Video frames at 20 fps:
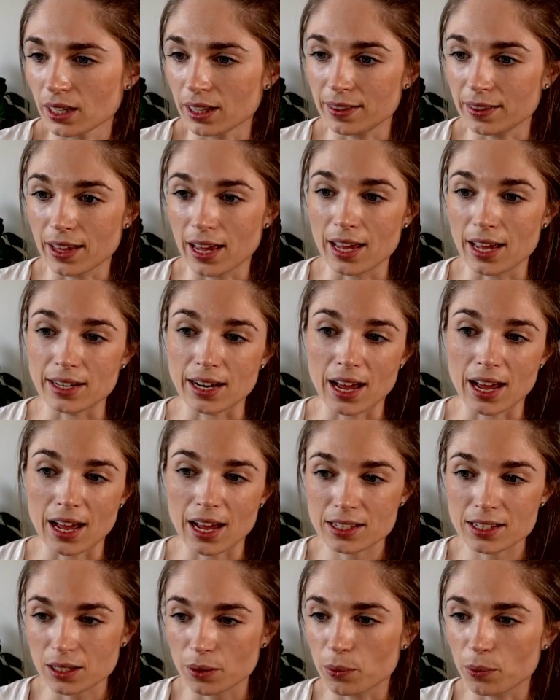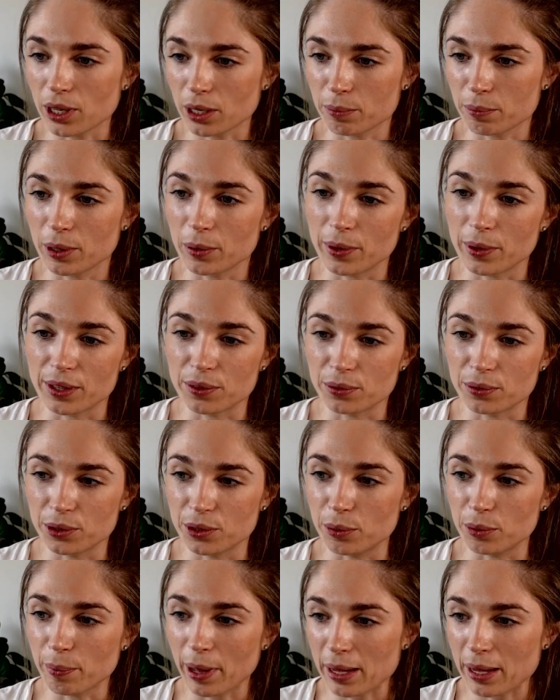And then as I work my way
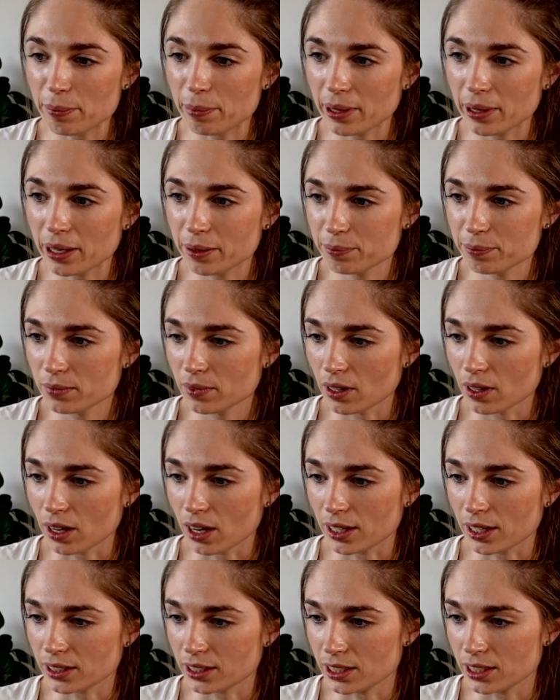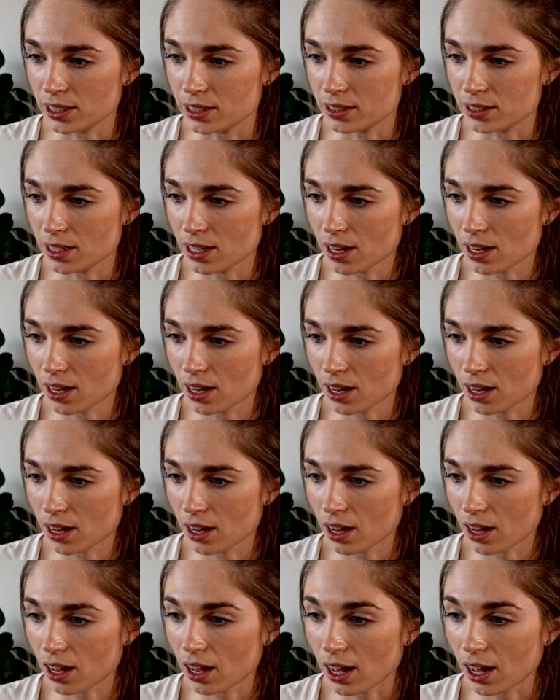through the paper, I can
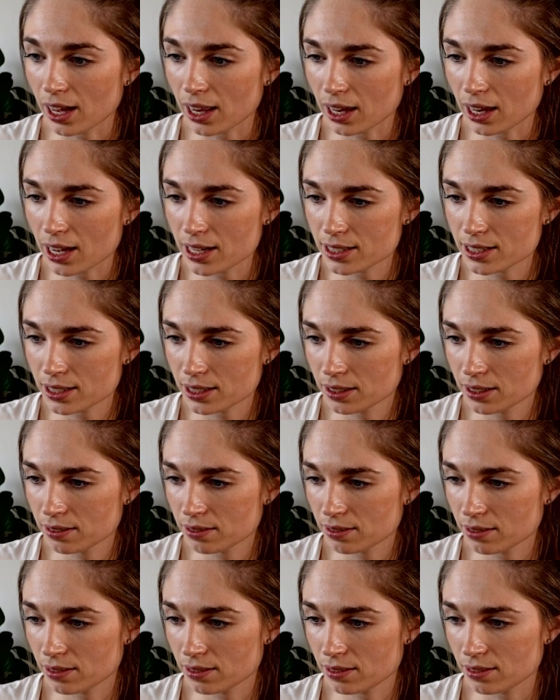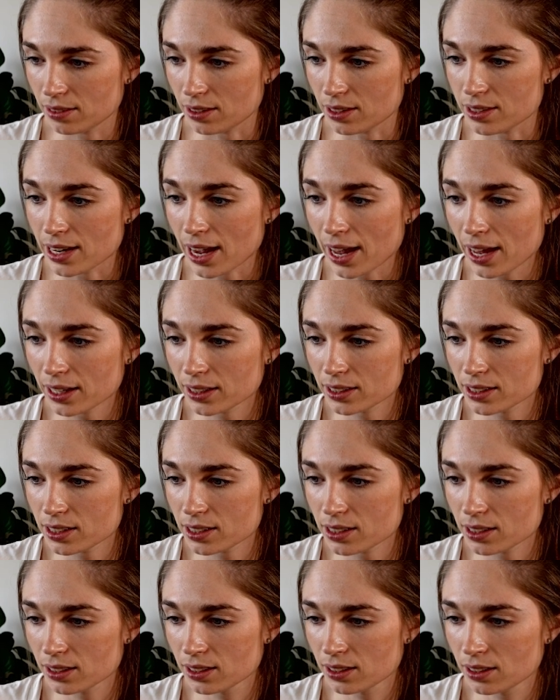highlight the
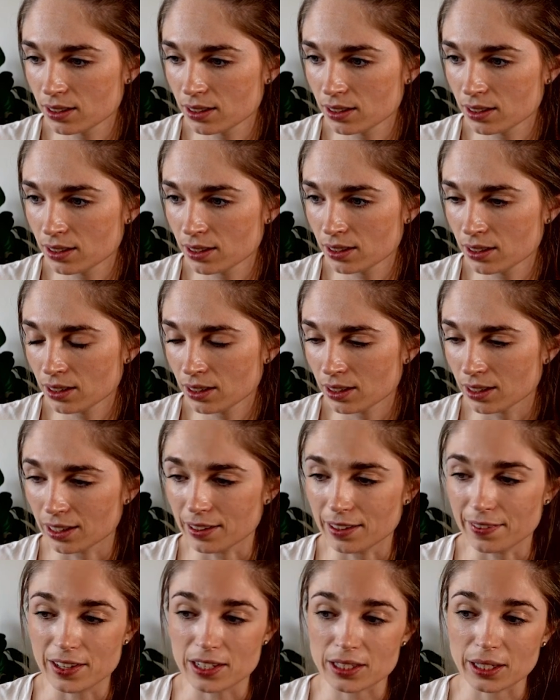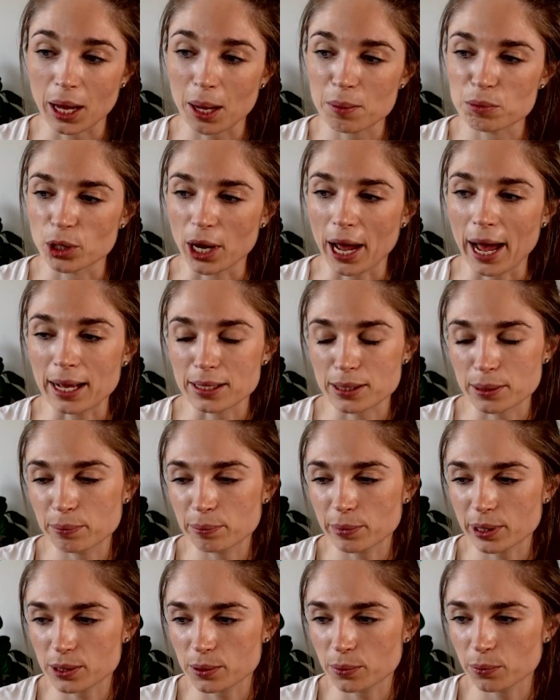text, and then this capture atom
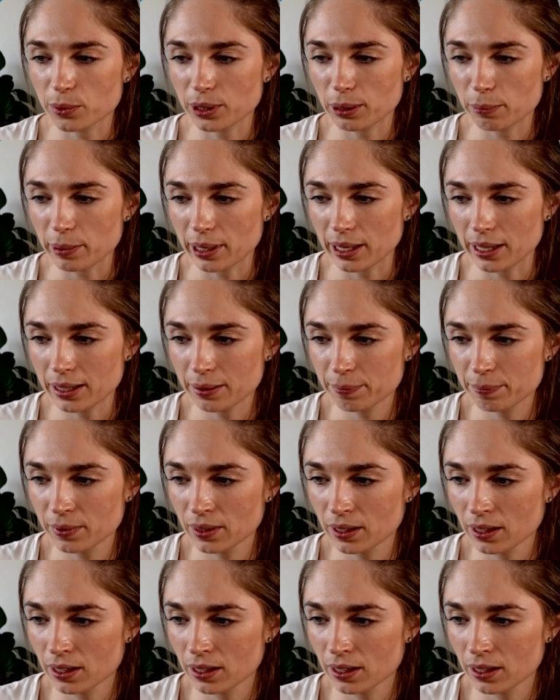button will appear.